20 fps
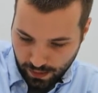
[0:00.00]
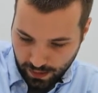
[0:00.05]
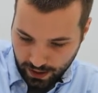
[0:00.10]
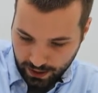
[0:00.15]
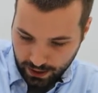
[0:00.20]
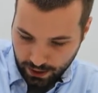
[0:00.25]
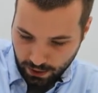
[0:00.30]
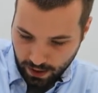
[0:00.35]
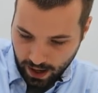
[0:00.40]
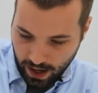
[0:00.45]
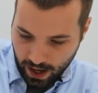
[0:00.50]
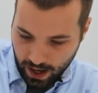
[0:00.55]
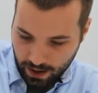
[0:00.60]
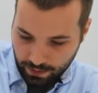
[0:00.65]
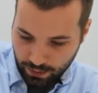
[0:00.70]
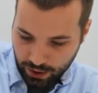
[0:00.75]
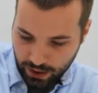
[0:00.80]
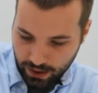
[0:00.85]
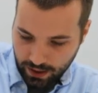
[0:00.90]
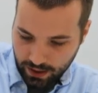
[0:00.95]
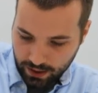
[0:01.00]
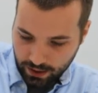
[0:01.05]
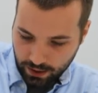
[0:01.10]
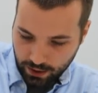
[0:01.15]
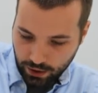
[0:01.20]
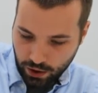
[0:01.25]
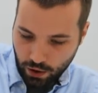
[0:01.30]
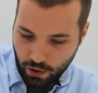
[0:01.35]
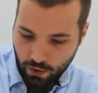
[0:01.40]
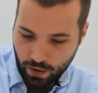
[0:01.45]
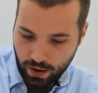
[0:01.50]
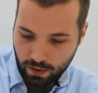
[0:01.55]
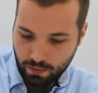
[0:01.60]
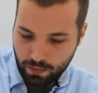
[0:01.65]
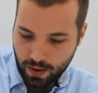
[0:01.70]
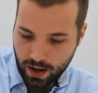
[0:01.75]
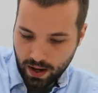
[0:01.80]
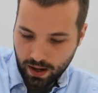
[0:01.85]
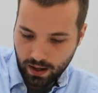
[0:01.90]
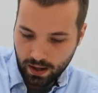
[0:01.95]
so I'm just going
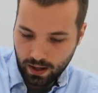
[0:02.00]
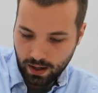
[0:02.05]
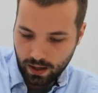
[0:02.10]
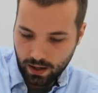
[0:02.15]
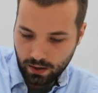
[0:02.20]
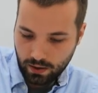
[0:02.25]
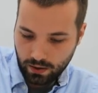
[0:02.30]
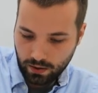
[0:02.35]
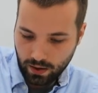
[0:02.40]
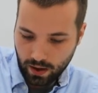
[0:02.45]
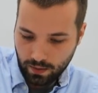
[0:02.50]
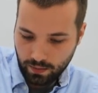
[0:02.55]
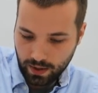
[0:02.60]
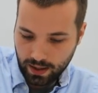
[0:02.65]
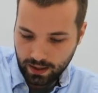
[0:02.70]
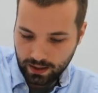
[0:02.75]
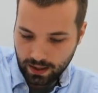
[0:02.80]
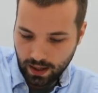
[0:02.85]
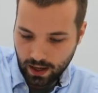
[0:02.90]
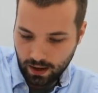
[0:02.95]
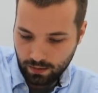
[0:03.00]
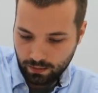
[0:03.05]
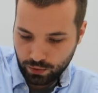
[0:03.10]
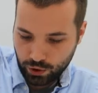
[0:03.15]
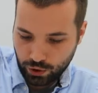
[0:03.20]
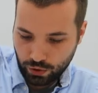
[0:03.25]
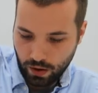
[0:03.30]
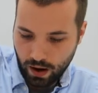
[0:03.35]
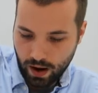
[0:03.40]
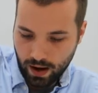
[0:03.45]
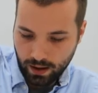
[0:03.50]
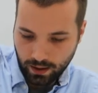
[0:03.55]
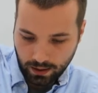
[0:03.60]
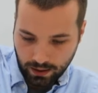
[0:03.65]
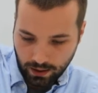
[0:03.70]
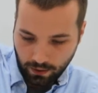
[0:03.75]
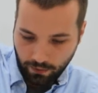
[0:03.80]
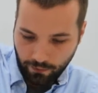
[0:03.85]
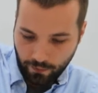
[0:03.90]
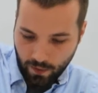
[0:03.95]
by ear. That means I'm trying
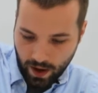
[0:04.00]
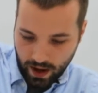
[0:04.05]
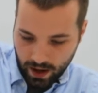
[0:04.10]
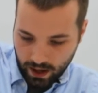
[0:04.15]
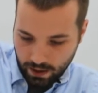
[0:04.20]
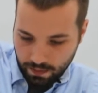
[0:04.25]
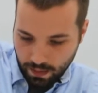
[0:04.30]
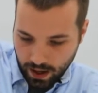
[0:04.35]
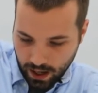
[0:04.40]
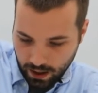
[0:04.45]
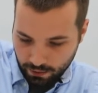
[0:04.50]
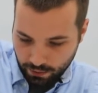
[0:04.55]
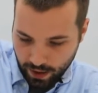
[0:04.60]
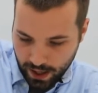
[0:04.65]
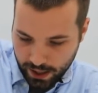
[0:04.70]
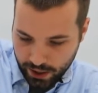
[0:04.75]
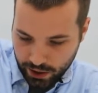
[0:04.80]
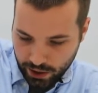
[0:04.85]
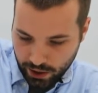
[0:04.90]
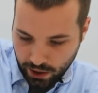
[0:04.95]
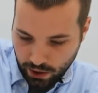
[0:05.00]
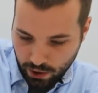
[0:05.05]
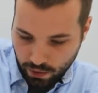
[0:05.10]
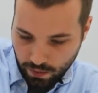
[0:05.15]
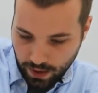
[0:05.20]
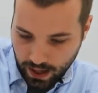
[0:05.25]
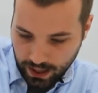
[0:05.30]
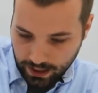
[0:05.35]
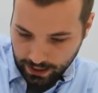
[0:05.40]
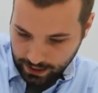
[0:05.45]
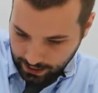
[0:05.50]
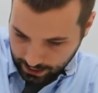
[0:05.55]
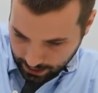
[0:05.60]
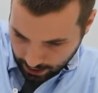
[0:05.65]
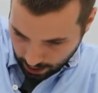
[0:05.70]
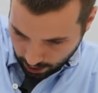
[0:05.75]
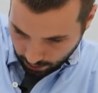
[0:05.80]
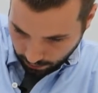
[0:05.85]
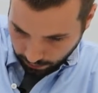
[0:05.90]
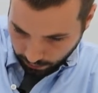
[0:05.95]
to find my ratio
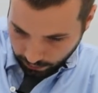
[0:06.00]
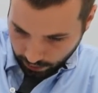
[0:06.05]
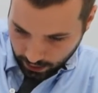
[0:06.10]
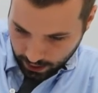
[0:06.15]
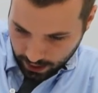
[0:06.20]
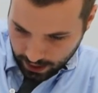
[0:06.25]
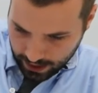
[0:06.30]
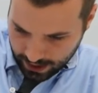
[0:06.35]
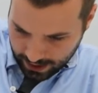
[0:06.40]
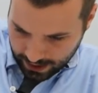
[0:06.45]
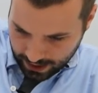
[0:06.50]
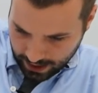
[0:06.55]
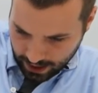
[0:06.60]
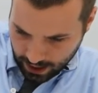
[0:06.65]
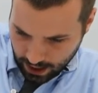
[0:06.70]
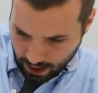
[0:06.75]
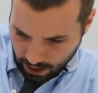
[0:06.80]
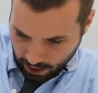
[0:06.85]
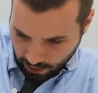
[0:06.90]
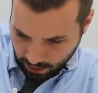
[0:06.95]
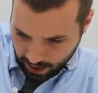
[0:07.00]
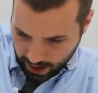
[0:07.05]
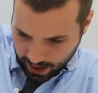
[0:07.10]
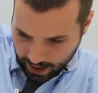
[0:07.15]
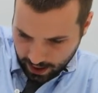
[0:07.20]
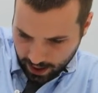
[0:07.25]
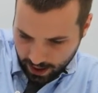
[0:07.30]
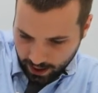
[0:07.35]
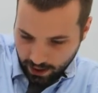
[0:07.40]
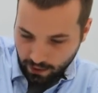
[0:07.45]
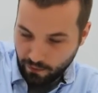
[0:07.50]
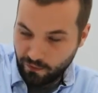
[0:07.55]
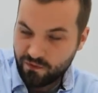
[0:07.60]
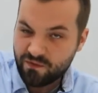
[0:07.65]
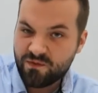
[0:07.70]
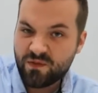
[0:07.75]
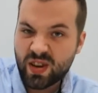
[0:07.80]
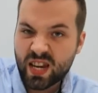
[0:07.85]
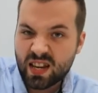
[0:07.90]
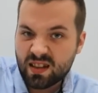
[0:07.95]
myself. All right, I can
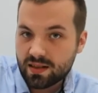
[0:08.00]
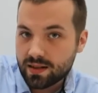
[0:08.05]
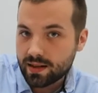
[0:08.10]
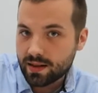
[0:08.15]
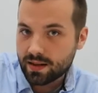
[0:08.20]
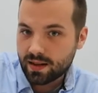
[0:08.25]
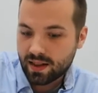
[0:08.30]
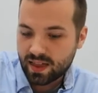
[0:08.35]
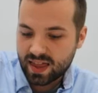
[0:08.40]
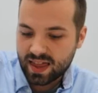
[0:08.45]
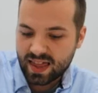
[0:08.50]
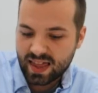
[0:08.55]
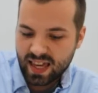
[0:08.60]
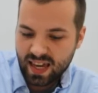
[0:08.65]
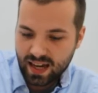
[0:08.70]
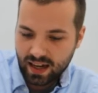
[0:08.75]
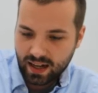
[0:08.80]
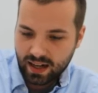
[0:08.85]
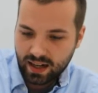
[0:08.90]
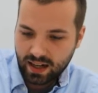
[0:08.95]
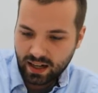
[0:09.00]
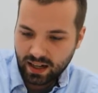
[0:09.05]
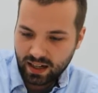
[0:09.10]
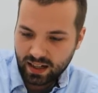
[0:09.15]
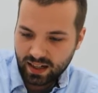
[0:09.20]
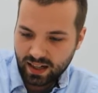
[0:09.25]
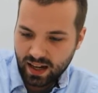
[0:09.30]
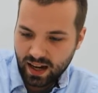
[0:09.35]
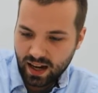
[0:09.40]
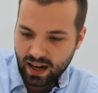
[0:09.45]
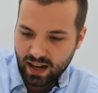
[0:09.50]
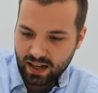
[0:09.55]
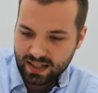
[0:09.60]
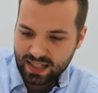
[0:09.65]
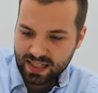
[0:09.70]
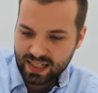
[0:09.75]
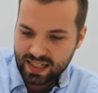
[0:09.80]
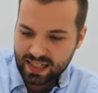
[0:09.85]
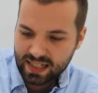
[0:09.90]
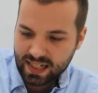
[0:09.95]
feel it thick. Yeah,
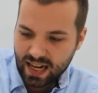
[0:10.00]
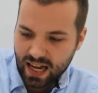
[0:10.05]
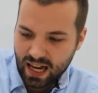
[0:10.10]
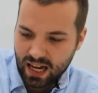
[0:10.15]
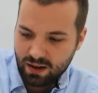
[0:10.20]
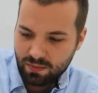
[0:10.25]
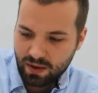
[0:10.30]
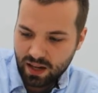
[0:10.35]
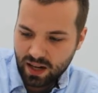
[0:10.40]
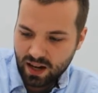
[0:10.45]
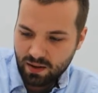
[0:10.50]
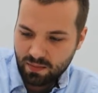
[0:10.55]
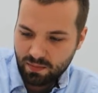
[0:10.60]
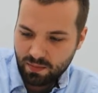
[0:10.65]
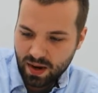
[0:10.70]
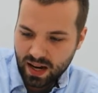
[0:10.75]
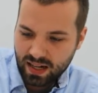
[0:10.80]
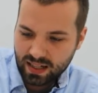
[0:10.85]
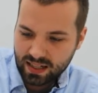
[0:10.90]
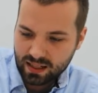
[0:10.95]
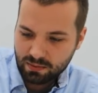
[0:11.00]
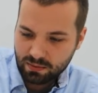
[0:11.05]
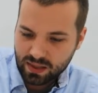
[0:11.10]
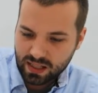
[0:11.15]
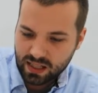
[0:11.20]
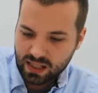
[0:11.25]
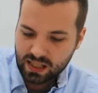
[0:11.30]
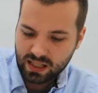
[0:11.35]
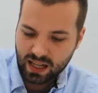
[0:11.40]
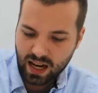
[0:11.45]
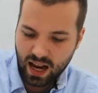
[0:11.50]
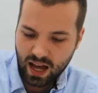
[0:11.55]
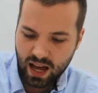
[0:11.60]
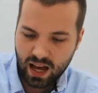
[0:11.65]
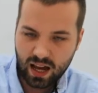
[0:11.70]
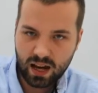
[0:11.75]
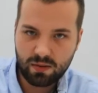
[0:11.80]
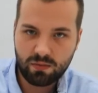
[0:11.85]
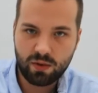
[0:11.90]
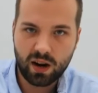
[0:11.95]
slimy. I made some
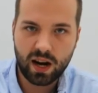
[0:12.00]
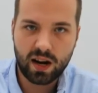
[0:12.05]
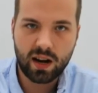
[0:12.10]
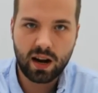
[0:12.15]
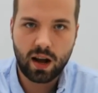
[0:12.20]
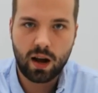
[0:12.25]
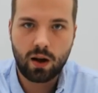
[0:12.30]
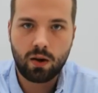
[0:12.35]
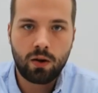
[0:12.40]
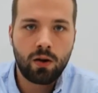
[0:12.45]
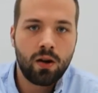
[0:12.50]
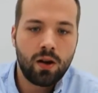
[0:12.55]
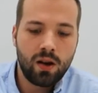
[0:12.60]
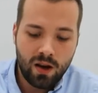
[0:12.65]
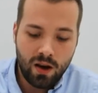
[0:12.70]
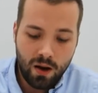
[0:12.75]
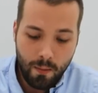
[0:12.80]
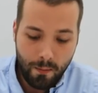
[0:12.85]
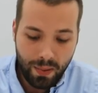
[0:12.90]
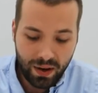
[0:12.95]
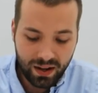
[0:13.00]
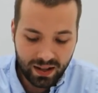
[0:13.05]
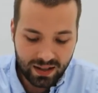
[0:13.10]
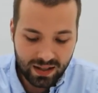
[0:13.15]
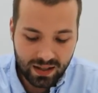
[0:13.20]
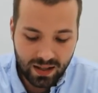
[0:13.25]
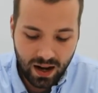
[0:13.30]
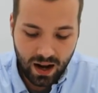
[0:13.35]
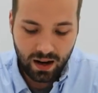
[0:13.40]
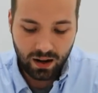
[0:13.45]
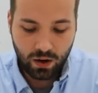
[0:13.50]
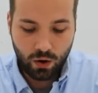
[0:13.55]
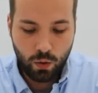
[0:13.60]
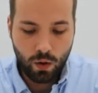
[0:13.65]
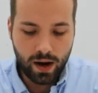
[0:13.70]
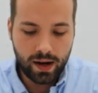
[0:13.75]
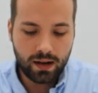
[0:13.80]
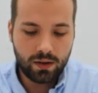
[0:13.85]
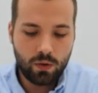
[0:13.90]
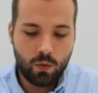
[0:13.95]
slime right now, but it's not
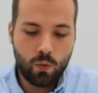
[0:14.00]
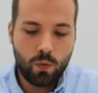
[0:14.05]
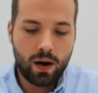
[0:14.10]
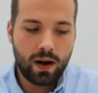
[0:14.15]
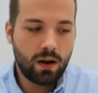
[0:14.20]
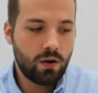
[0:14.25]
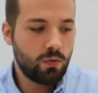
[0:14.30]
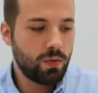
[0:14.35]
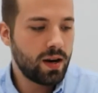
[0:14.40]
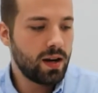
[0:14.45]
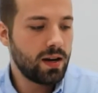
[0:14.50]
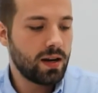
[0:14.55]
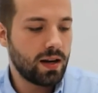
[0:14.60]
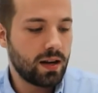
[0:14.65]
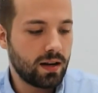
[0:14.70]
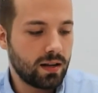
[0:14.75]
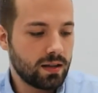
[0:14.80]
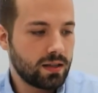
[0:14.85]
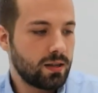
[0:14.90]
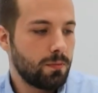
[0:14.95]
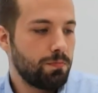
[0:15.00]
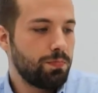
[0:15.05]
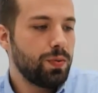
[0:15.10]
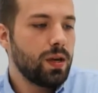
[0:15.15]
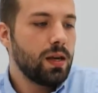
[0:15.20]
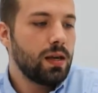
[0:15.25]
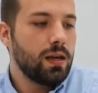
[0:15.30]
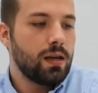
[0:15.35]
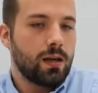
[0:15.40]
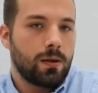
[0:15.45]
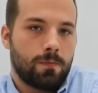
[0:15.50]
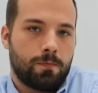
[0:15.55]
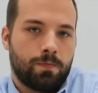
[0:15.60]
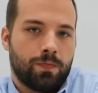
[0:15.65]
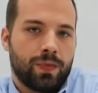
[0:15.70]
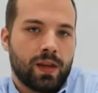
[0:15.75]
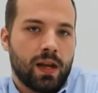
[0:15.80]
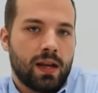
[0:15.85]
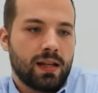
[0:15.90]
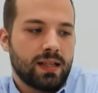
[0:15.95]
quite where we need it to be.
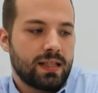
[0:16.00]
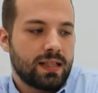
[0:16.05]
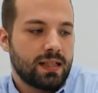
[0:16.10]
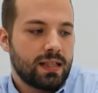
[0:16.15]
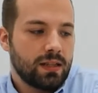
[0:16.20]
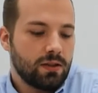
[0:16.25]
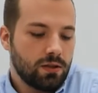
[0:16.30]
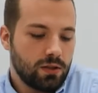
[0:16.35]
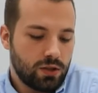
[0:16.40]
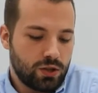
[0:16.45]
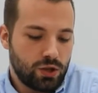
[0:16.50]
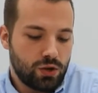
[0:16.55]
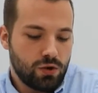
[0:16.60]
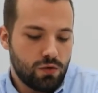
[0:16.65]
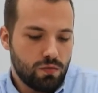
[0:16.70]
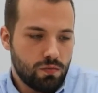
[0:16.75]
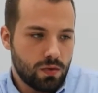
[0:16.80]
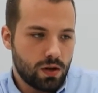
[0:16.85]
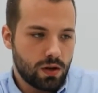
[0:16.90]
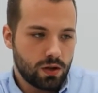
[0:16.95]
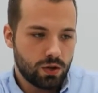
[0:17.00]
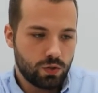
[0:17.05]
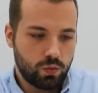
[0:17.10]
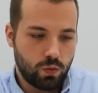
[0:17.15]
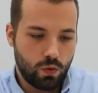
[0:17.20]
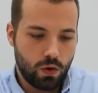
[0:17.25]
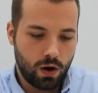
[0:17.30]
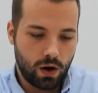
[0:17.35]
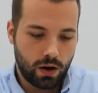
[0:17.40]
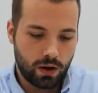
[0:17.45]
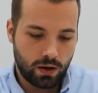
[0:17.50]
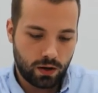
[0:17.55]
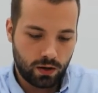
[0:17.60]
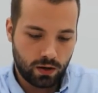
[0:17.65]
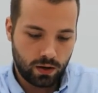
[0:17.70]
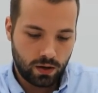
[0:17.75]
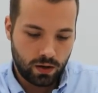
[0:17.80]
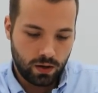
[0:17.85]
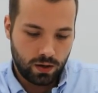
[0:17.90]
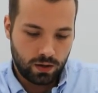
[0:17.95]
It's still too much
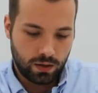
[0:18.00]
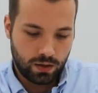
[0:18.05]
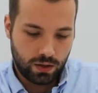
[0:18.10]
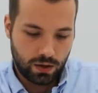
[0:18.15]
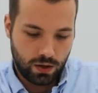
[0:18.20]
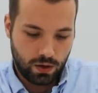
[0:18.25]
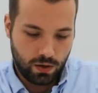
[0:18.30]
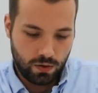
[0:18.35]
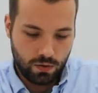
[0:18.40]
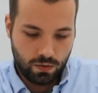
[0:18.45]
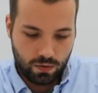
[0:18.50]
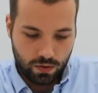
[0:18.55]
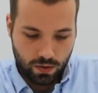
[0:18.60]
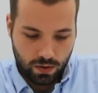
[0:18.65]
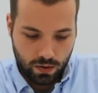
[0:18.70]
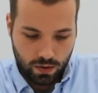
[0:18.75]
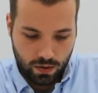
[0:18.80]
water. So